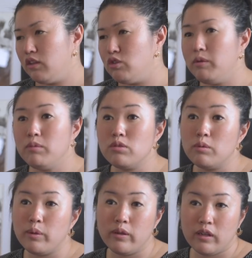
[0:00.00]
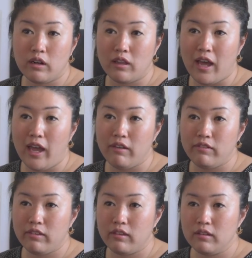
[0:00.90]
to be miserable in our
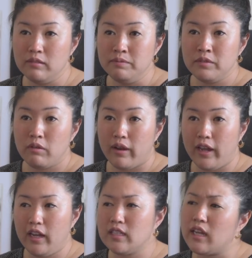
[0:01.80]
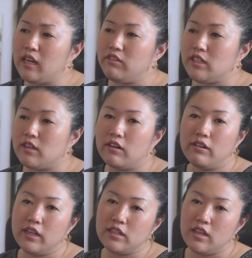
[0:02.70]
lives, right? It's kind of
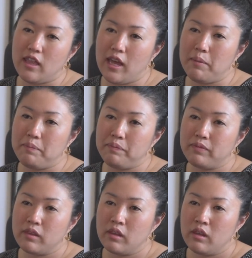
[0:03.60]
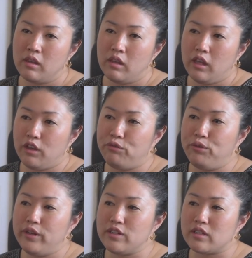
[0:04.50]
dishonoring to them if
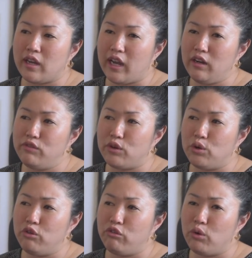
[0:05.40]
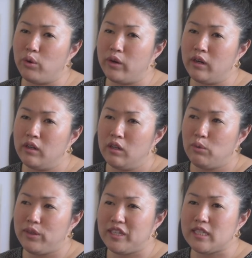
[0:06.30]
we just kind of go forward
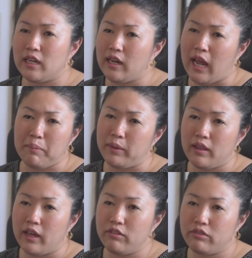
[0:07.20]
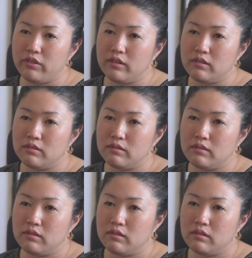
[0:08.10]
with this unhappy life,
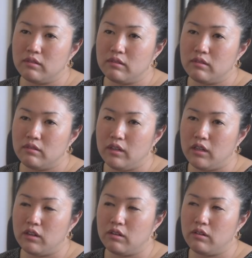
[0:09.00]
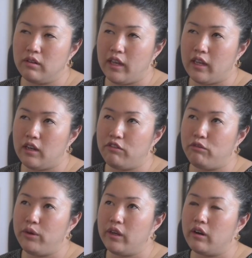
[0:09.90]
you know, and if
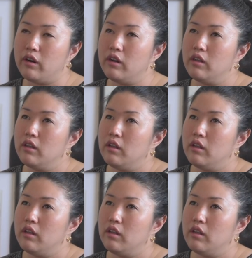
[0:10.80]
we are,